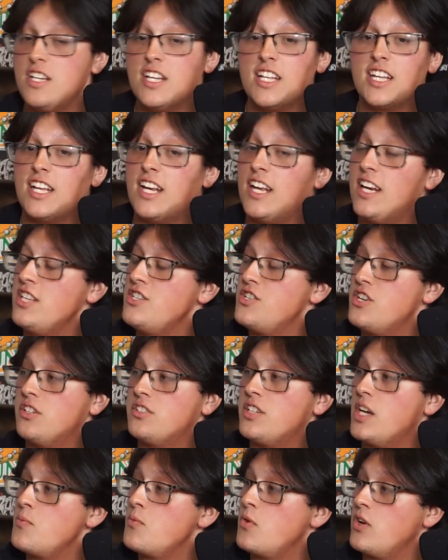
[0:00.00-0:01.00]
get any jail
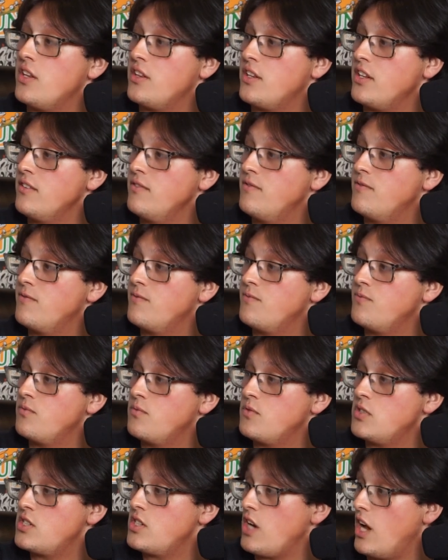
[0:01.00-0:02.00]
time or anything,
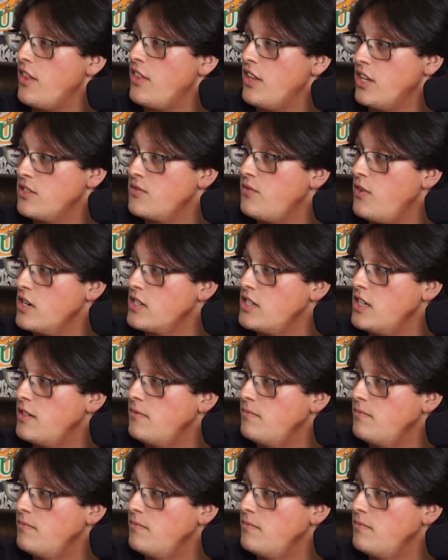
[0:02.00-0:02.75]
which I think is fucked up.